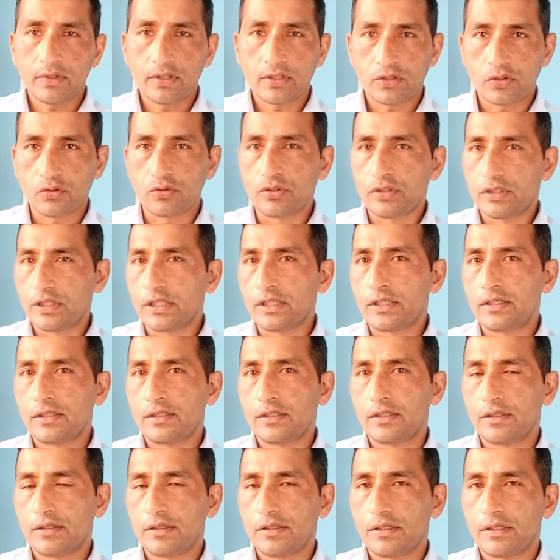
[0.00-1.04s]
So this
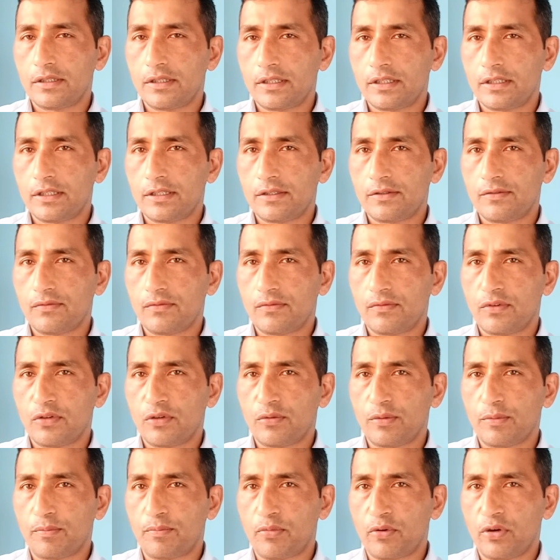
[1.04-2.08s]
is one
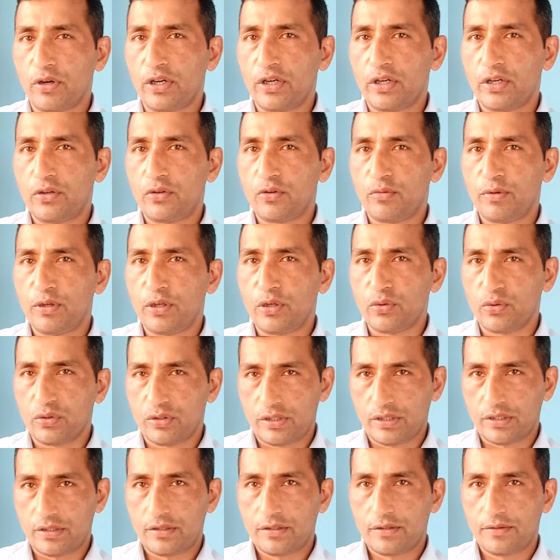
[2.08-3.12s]
of the points to be
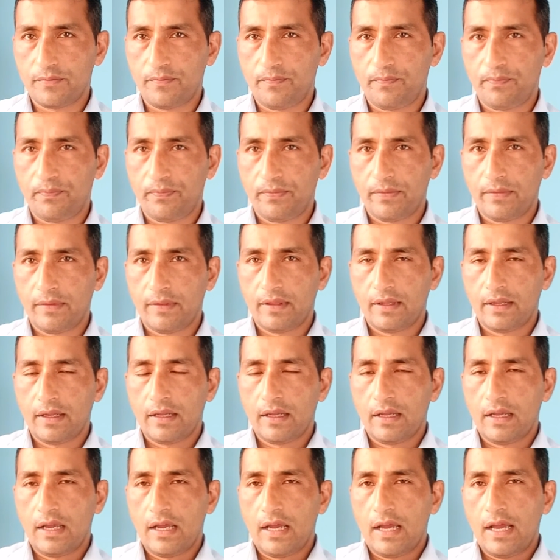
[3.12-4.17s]
noted.
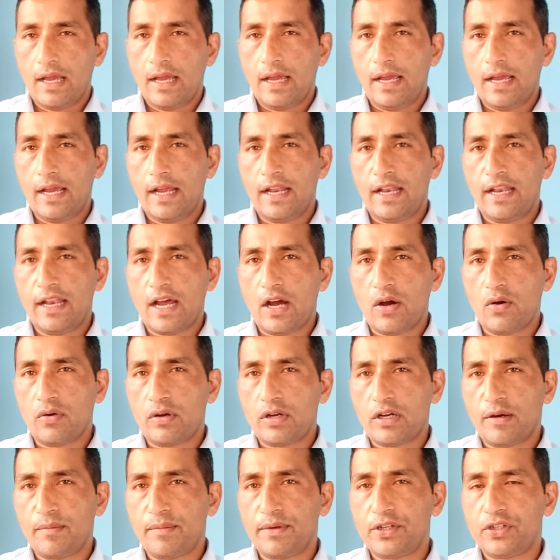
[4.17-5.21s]
And now
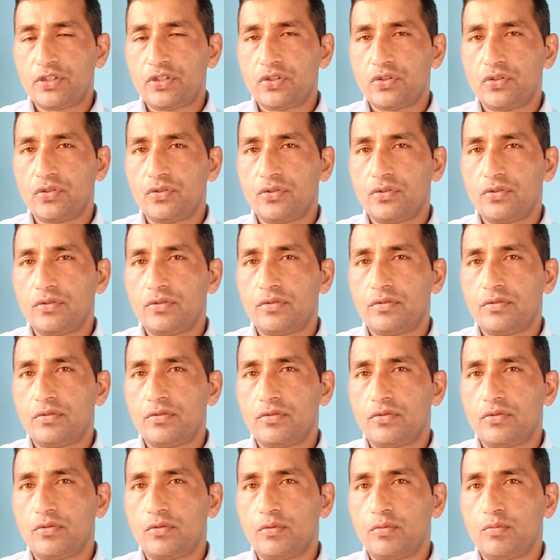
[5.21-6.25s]
coming to
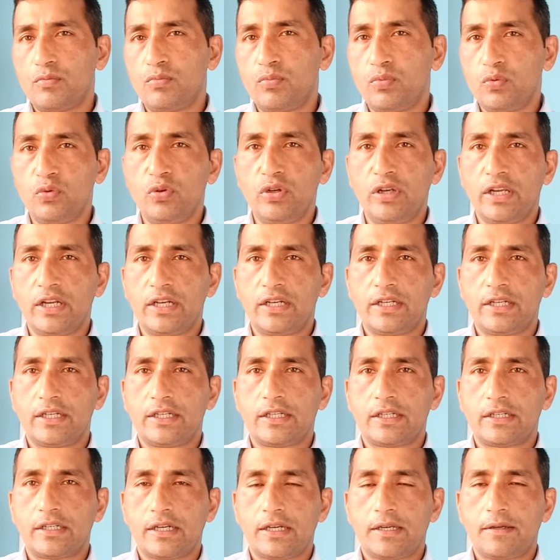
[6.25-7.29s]
Boolean
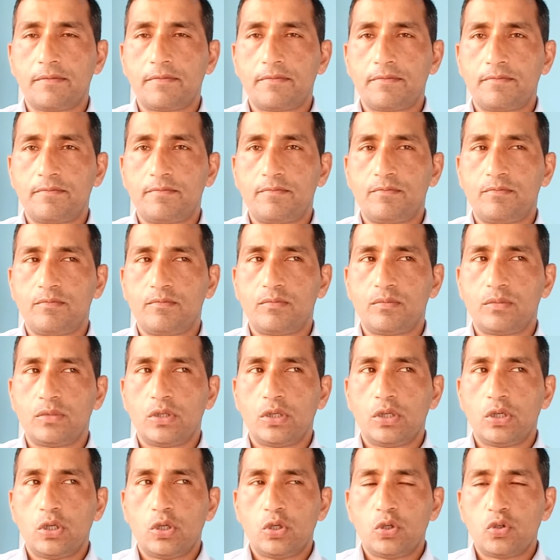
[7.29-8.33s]
data type.
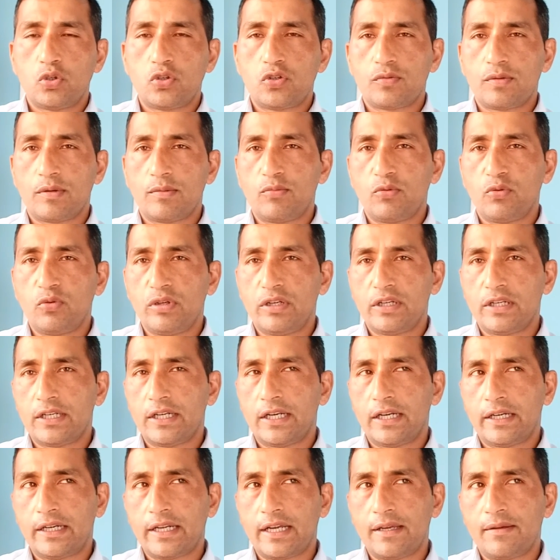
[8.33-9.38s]
So for Boolean
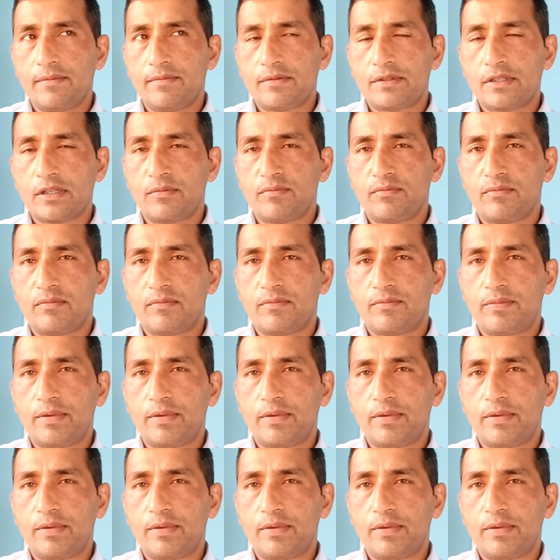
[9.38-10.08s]
data type, some